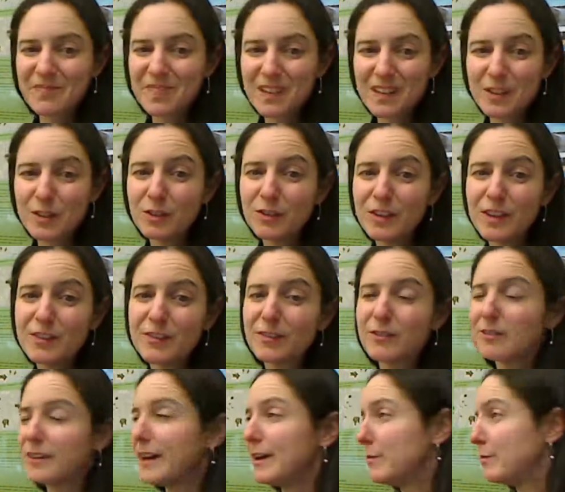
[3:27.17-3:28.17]
You'll need to
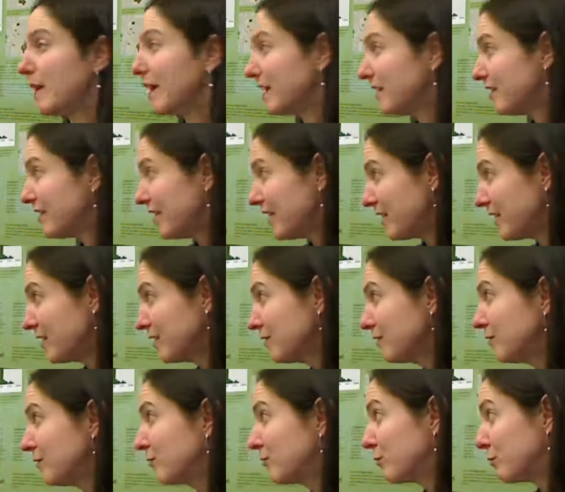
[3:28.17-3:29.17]
create metadata
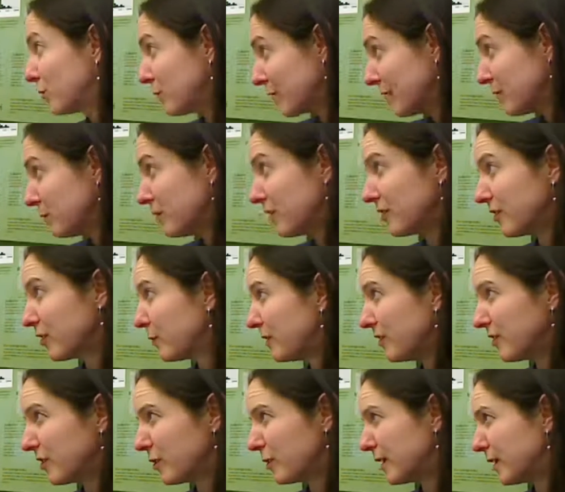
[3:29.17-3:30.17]
for it, which I'll be
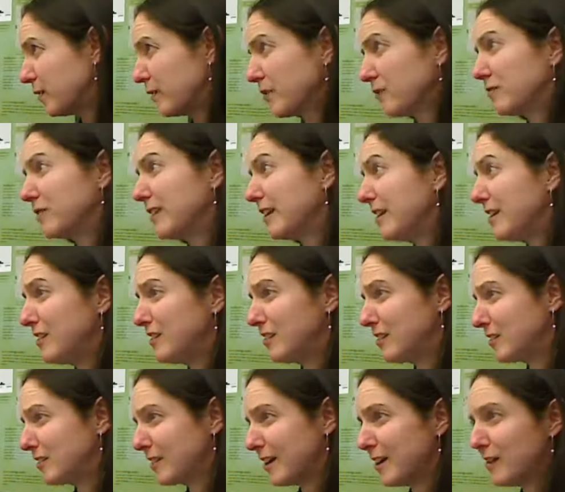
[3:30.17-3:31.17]
showing you. It's really easy to
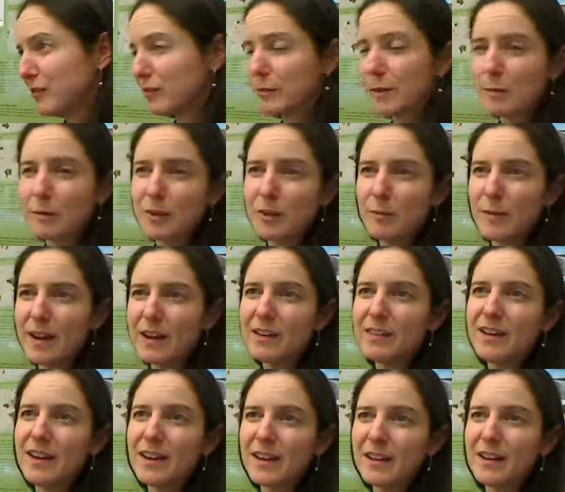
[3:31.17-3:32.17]
create. So remember, the
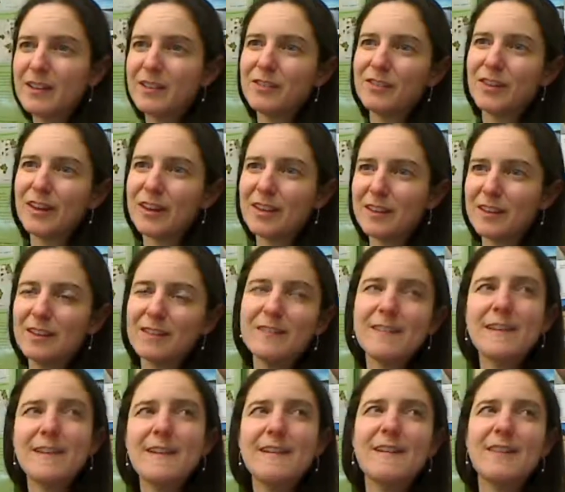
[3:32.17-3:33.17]
metadata is like the
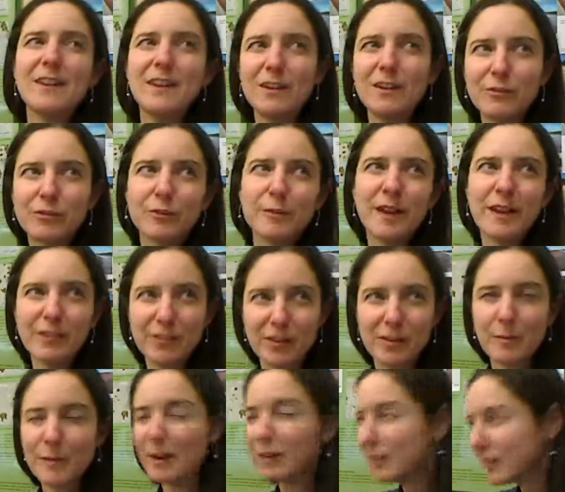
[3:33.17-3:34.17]
information
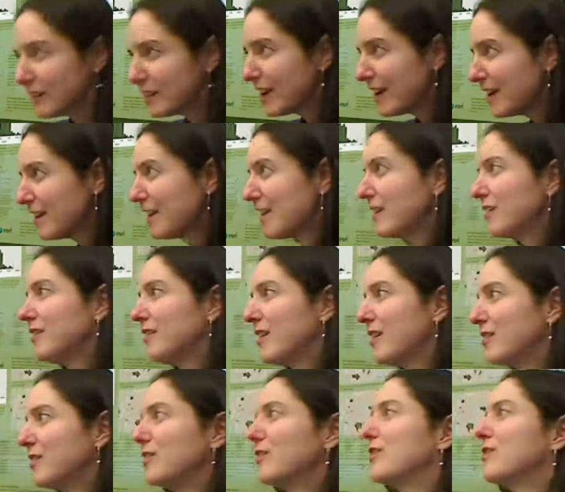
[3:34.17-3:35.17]
about the data that
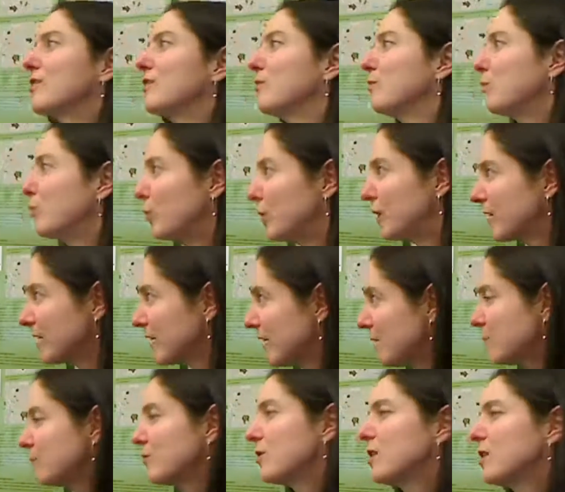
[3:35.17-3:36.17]
says where it
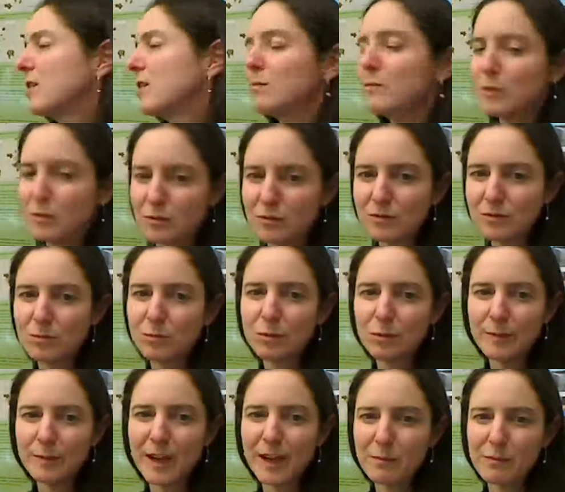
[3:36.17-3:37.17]
came from, who
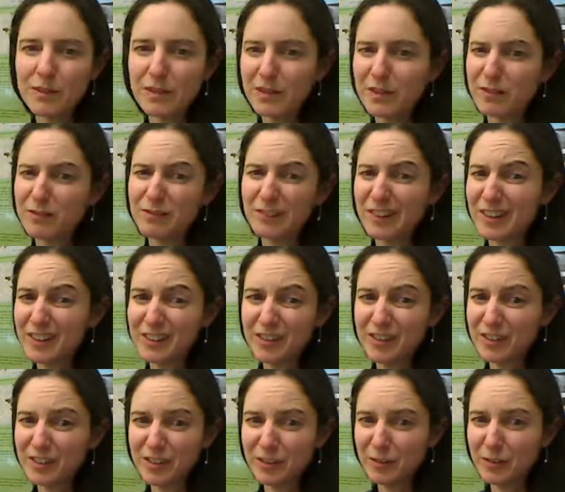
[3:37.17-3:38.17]
mapped it, and it's really easy
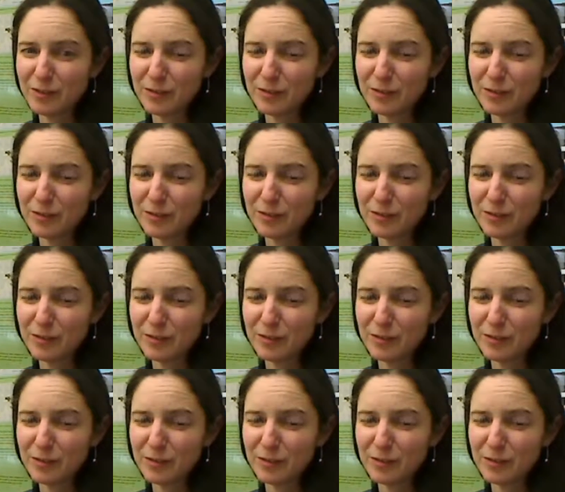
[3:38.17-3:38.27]
to do.